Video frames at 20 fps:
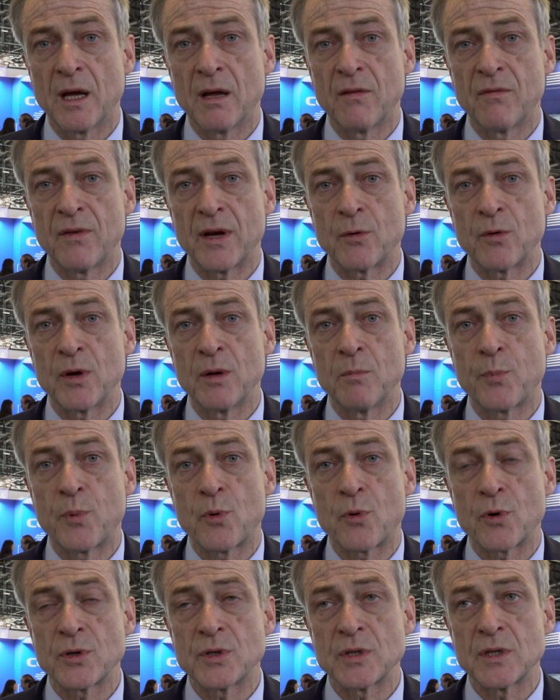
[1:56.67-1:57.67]
very
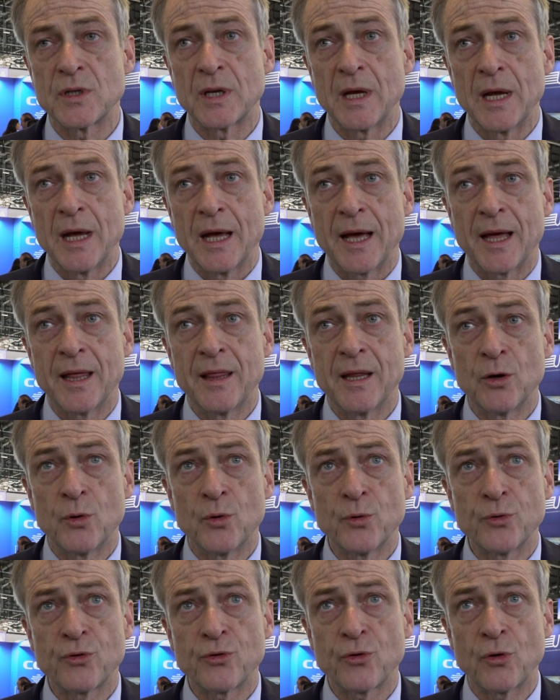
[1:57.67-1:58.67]
important. And then
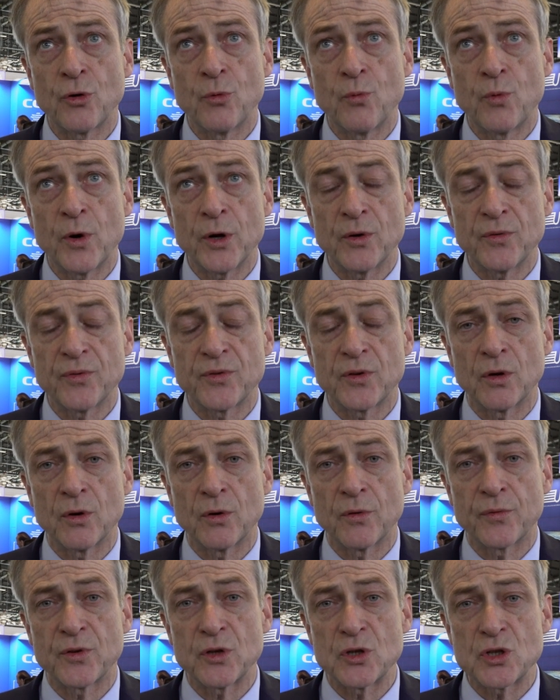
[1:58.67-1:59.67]
also one of
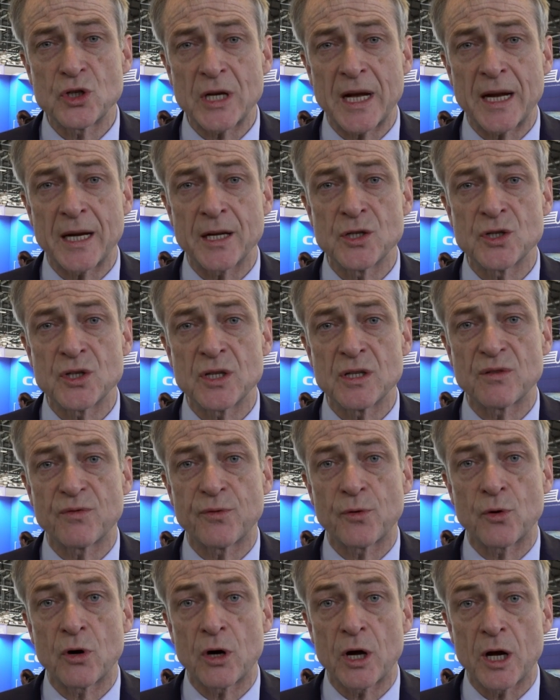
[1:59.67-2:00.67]
the challenges
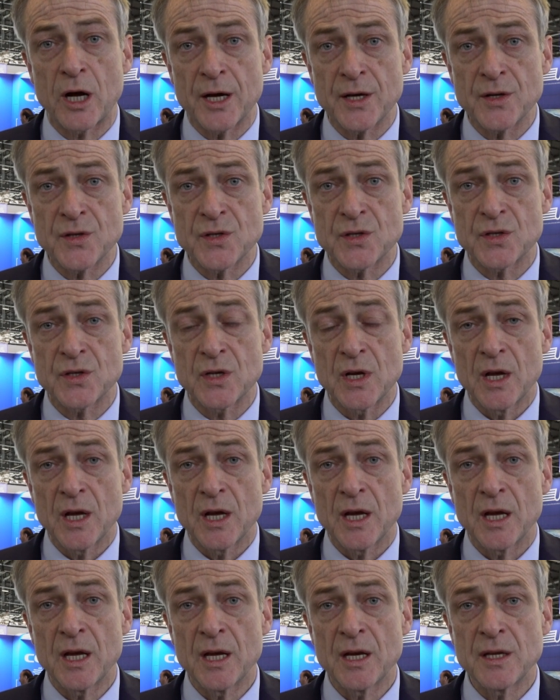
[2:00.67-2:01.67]
for us
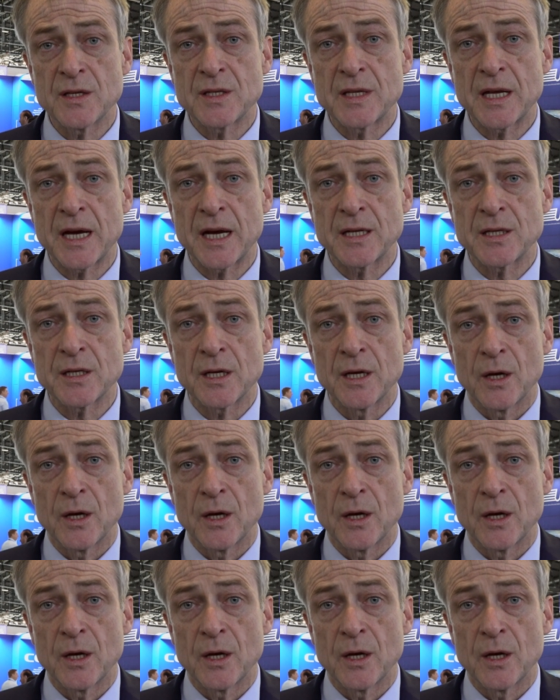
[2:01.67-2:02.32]
is that